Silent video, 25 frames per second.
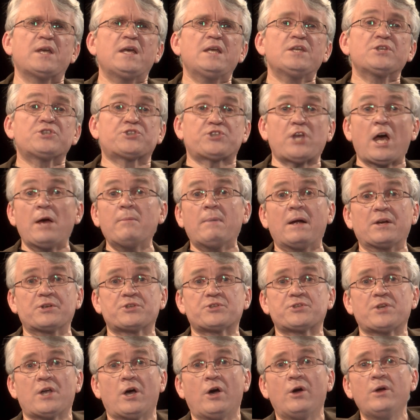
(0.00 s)
so much
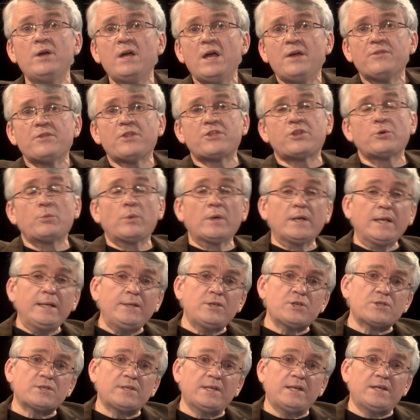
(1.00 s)
so that the
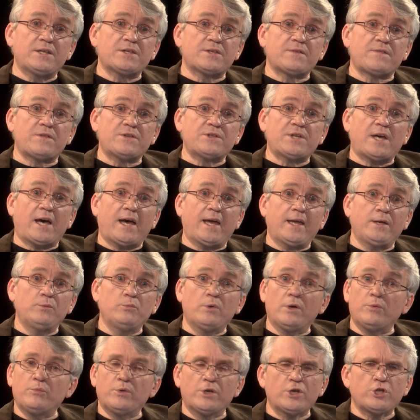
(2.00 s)
religious leaders of the day
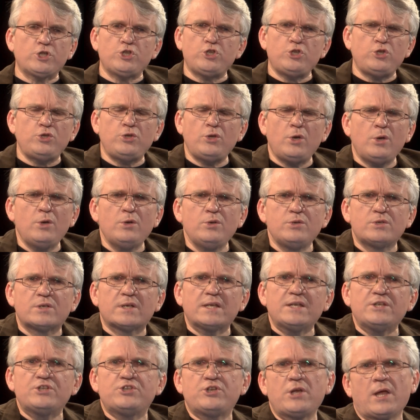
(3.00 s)
were
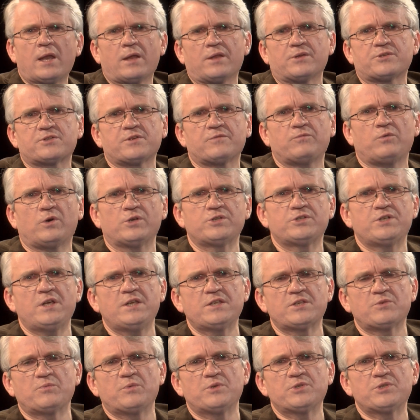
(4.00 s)
hugely jealous of what
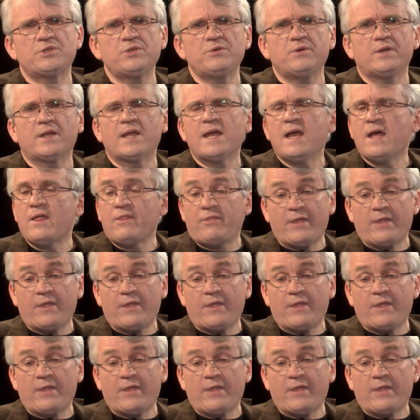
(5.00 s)
Jesus was doing.